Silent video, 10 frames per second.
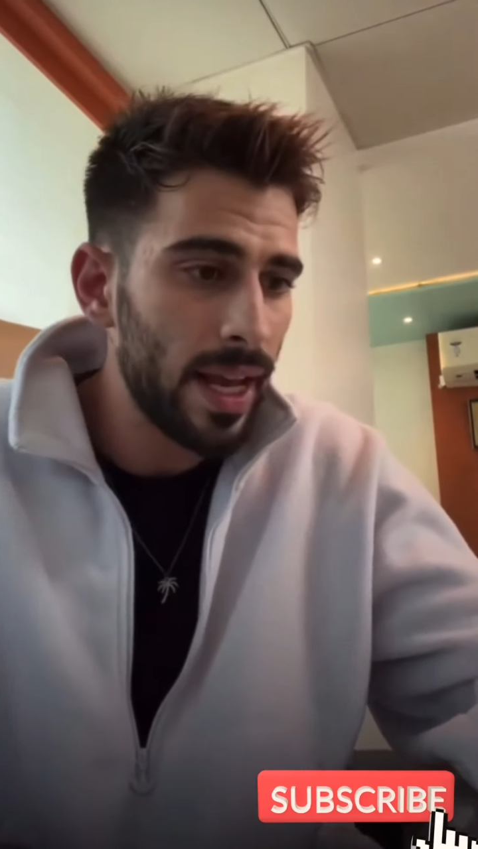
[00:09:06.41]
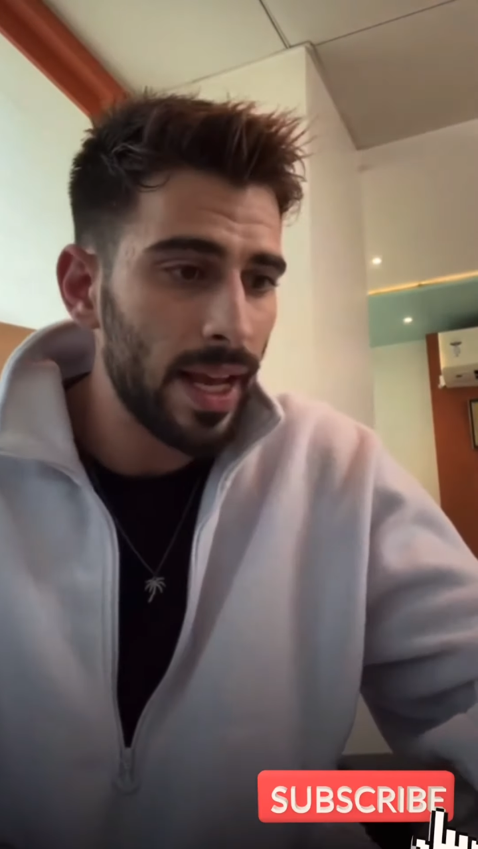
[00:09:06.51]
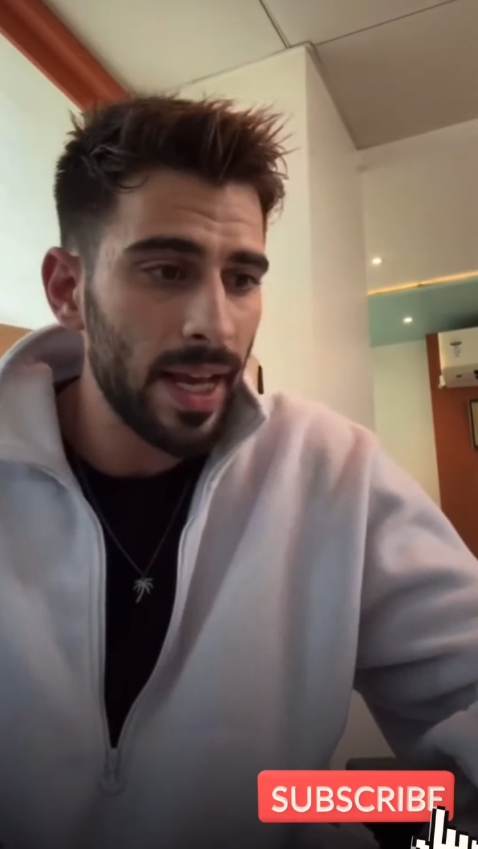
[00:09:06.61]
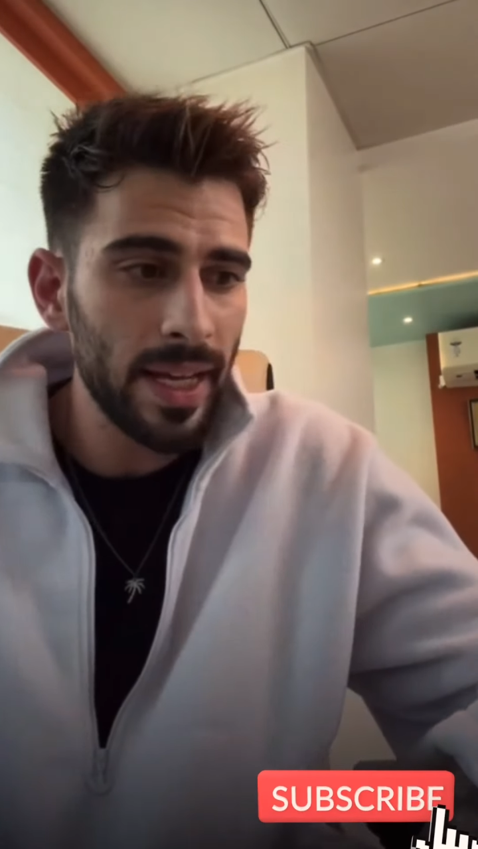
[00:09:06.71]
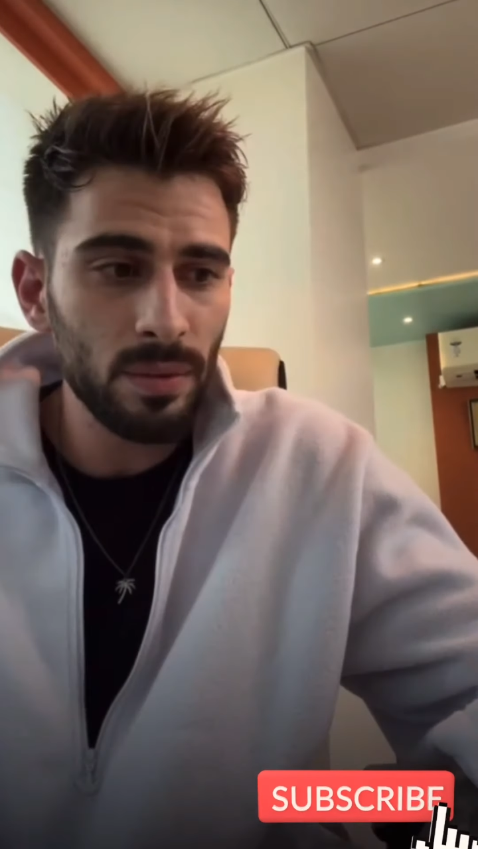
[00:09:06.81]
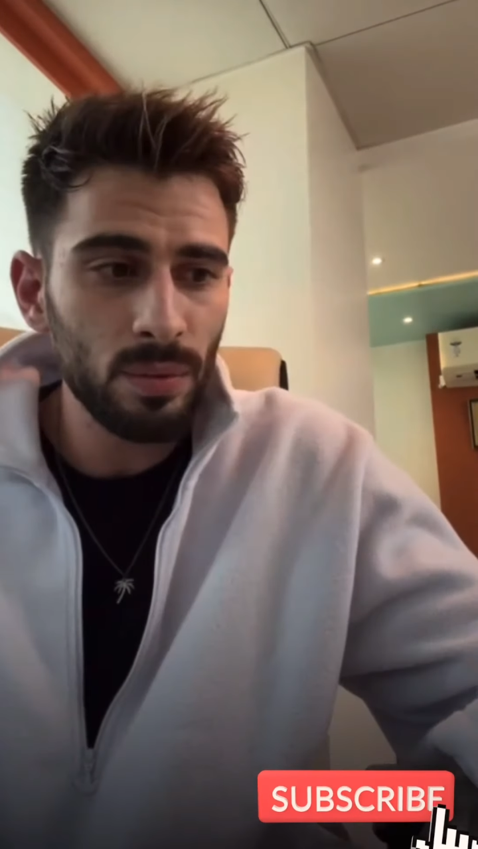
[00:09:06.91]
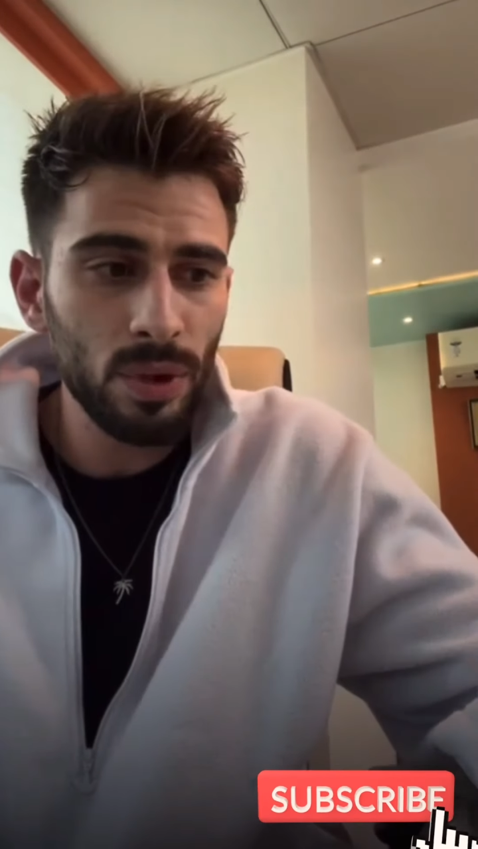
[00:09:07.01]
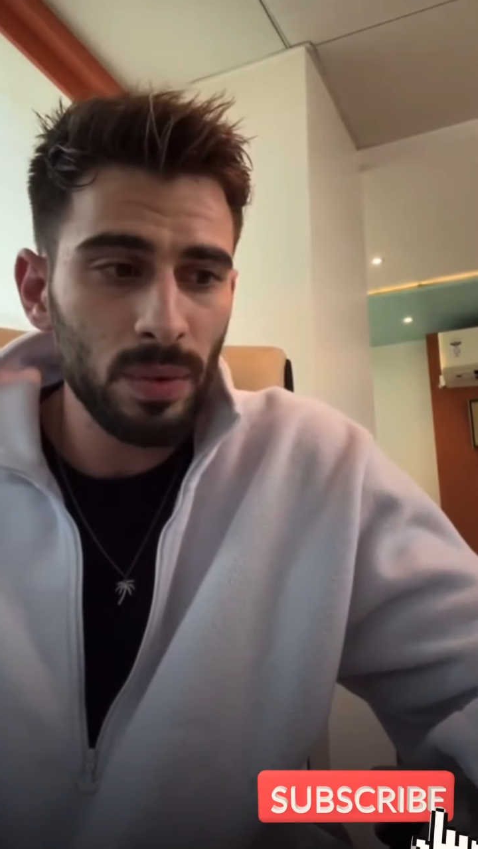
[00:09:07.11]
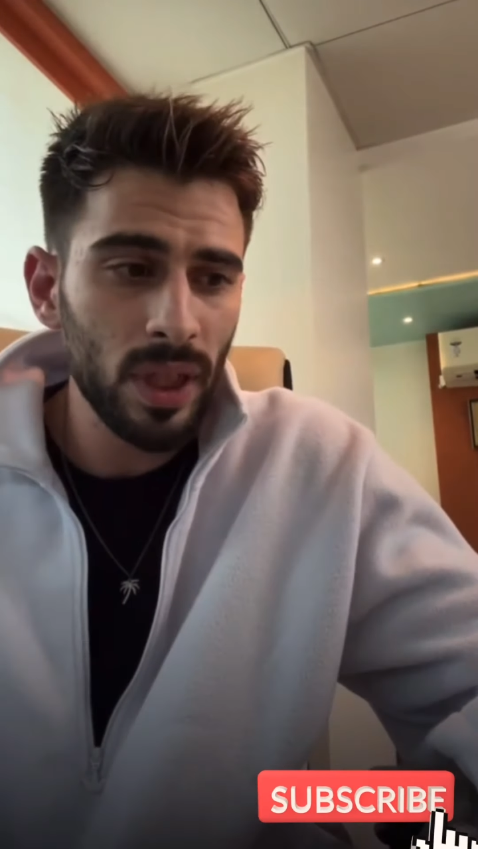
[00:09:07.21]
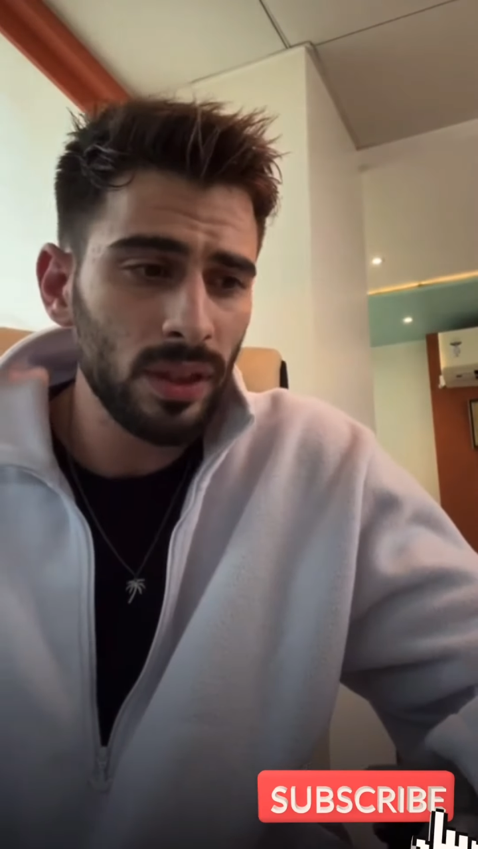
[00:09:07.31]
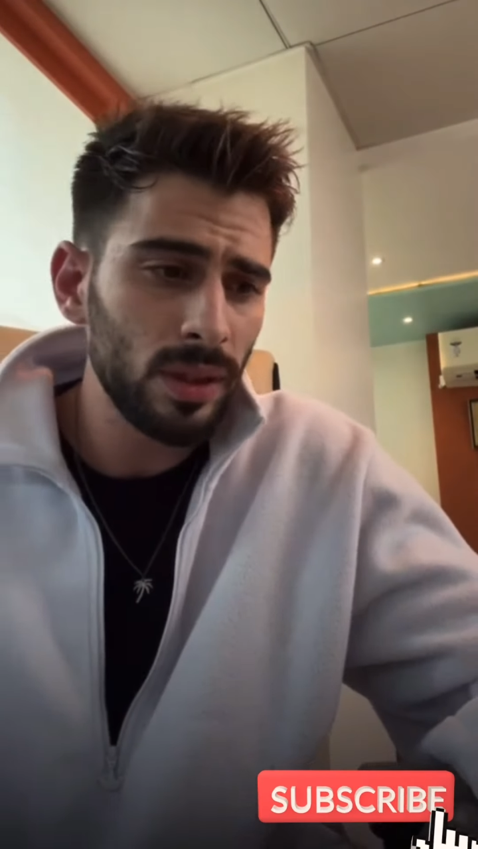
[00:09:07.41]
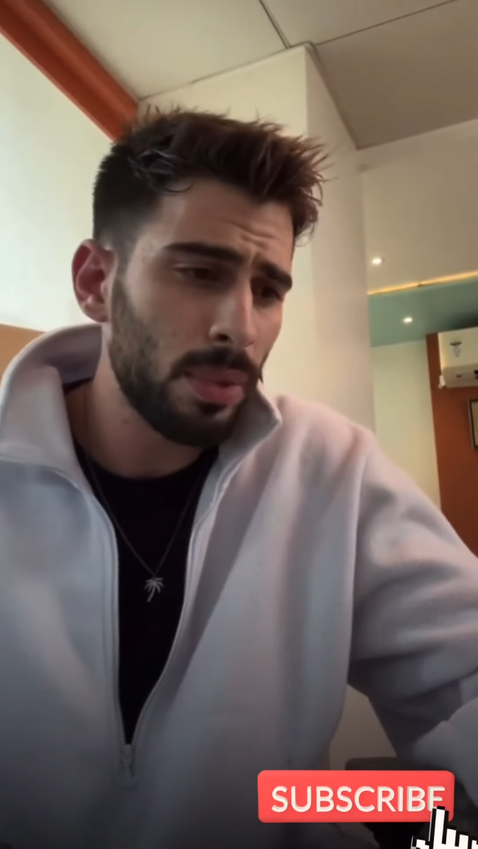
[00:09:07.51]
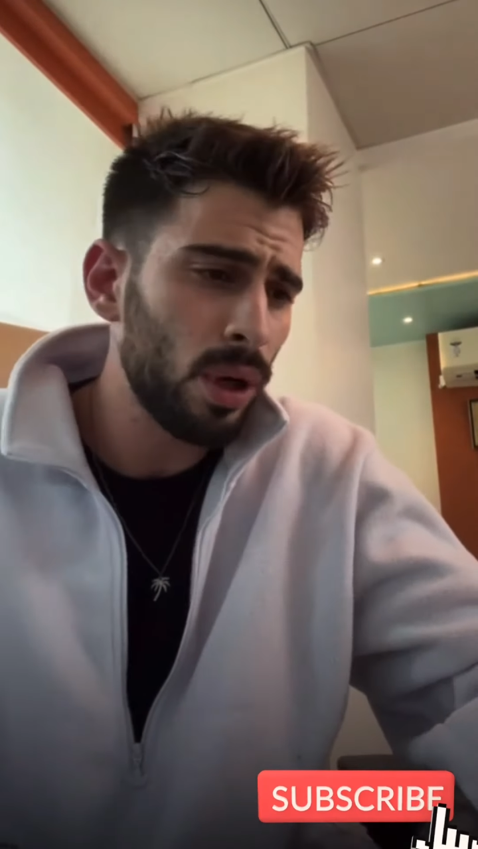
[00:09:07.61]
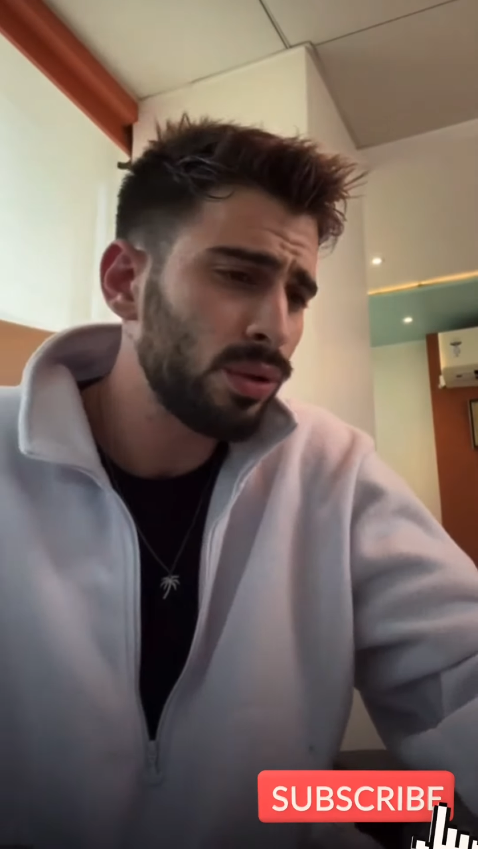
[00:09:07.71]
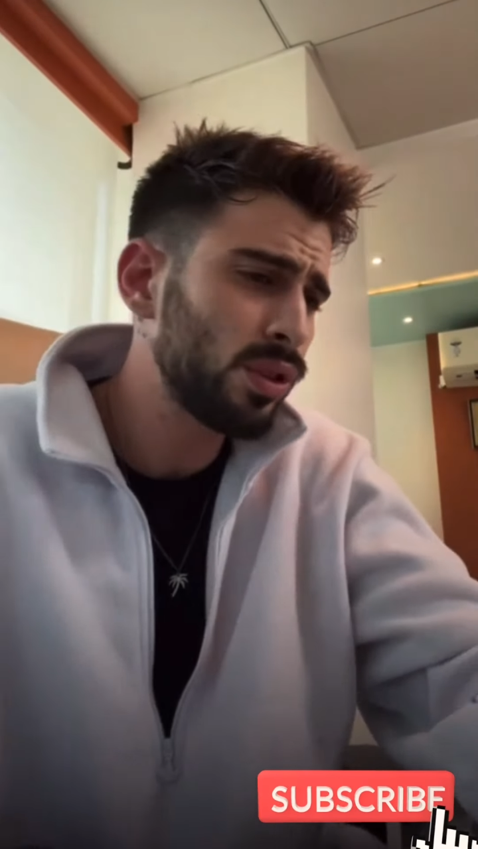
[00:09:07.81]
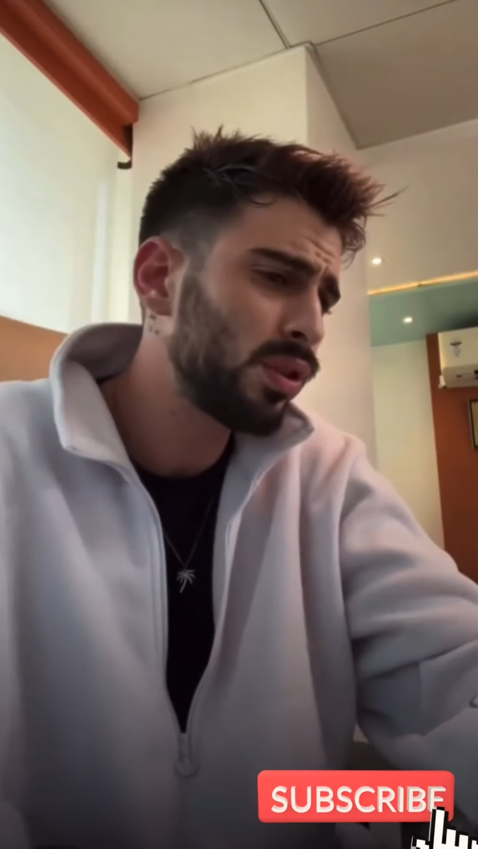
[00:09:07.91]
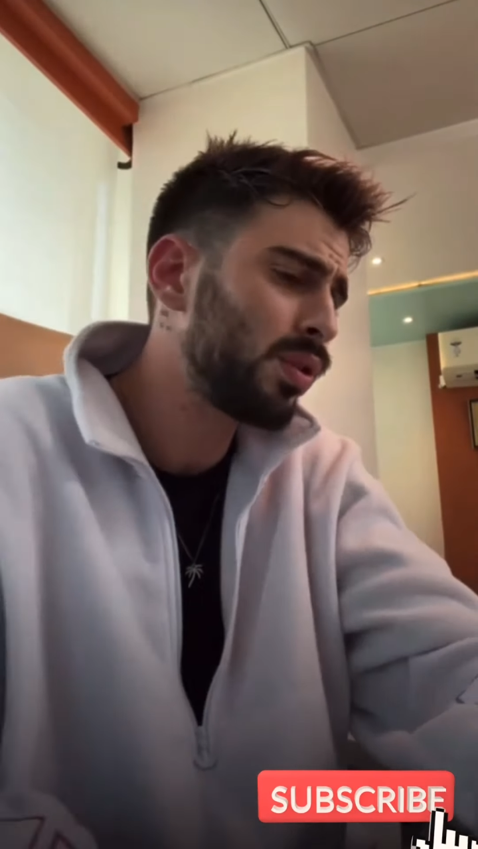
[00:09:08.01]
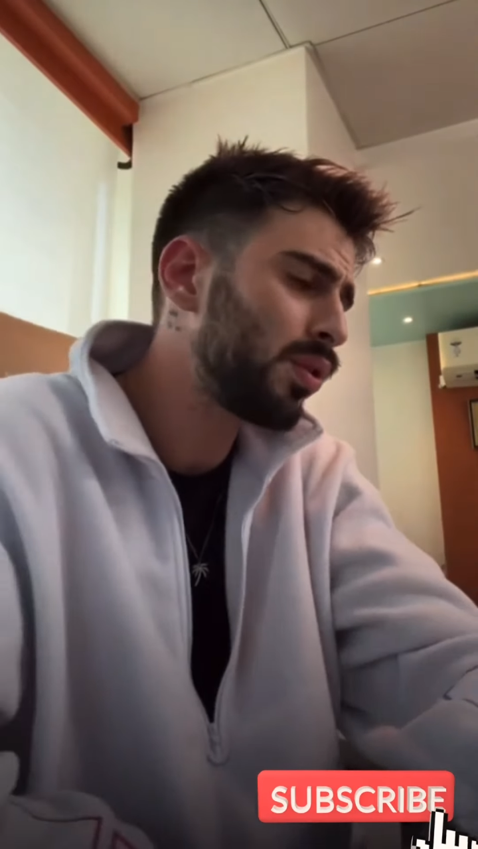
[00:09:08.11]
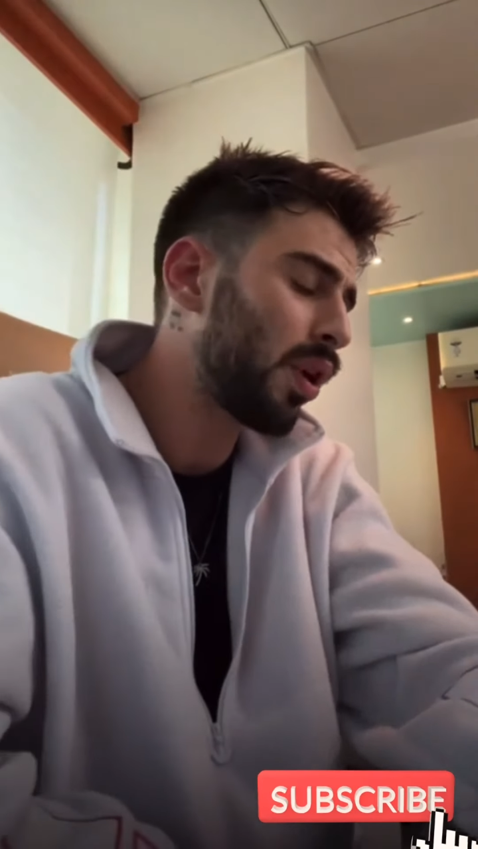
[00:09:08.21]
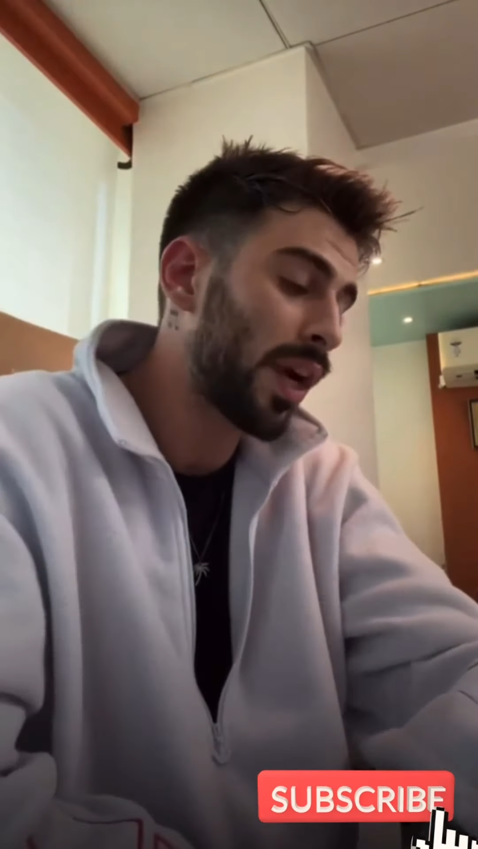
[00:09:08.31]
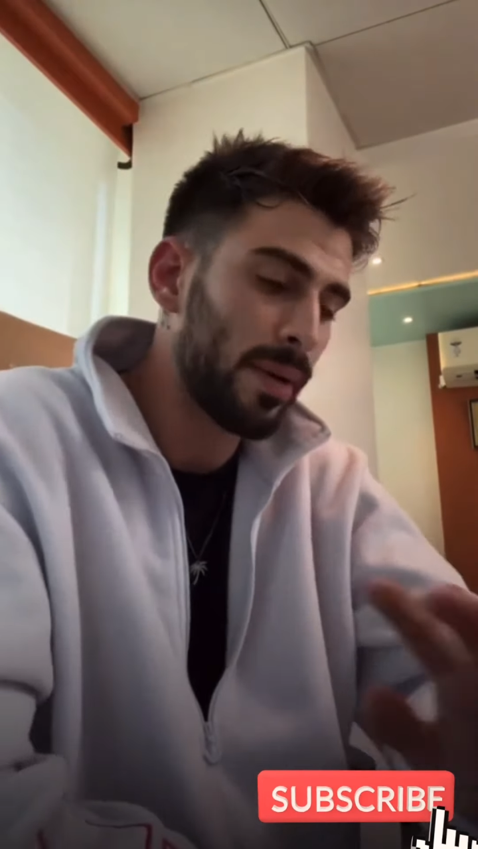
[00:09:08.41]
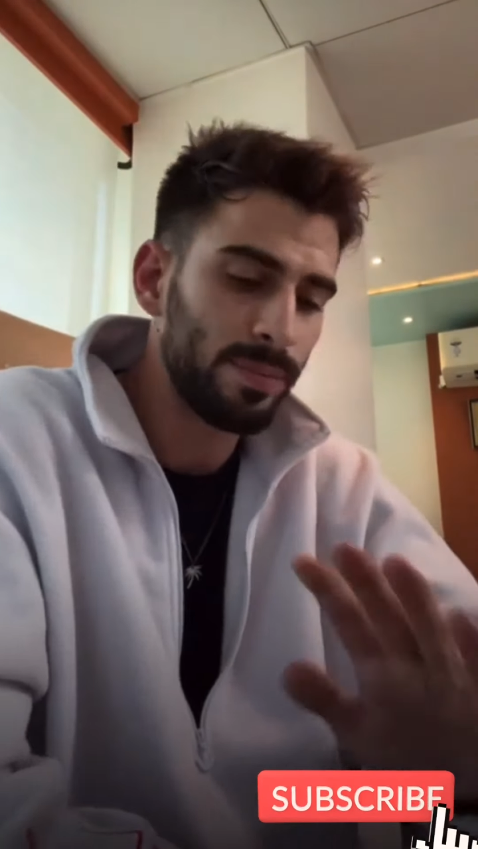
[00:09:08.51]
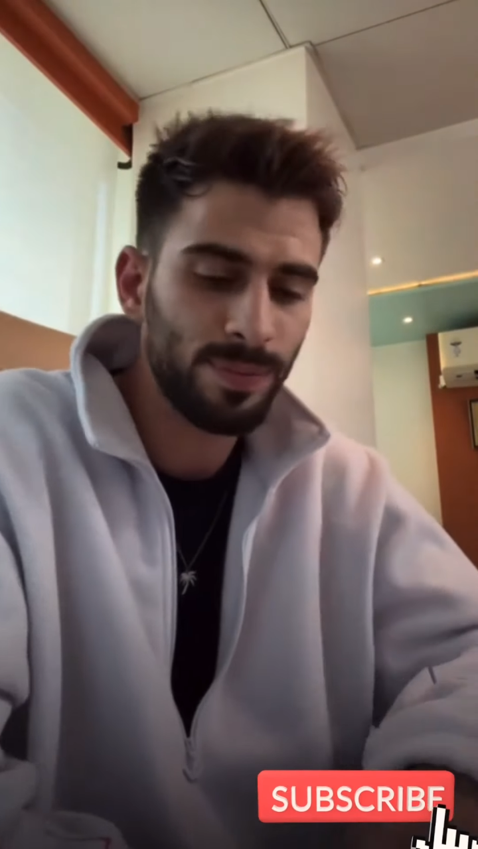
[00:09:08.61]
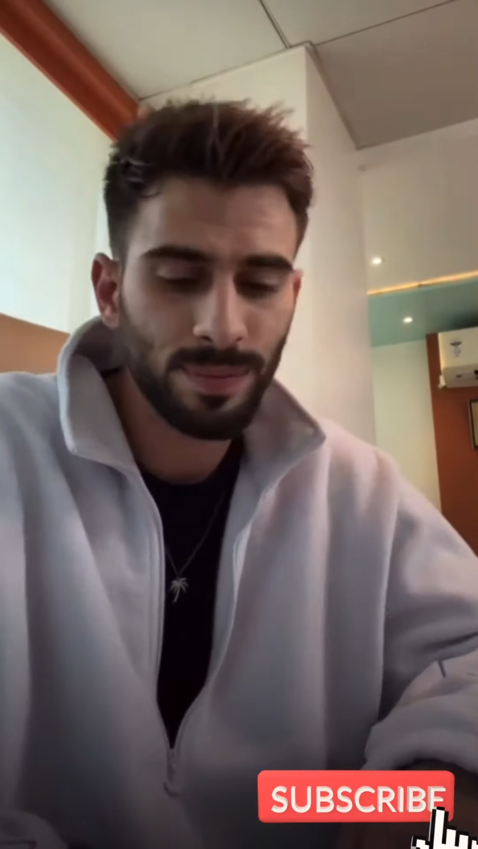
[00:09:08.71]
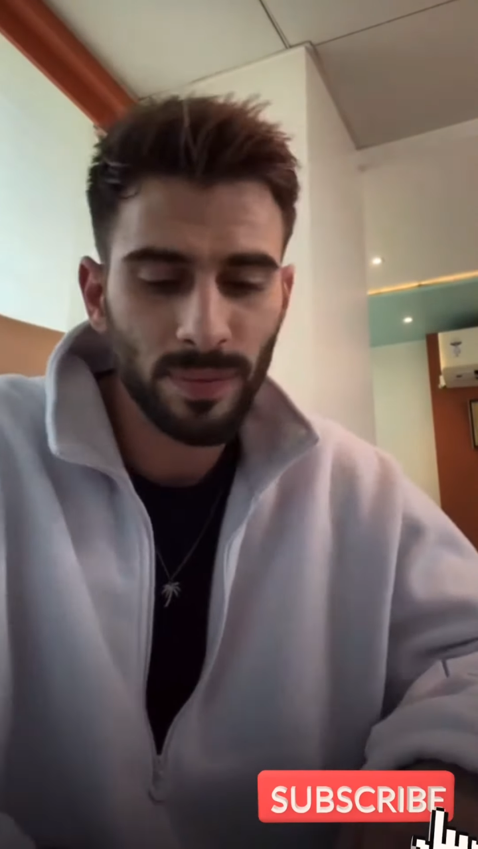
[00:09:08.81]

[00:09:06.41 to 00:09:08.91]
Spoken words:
and we were supposed to, okay.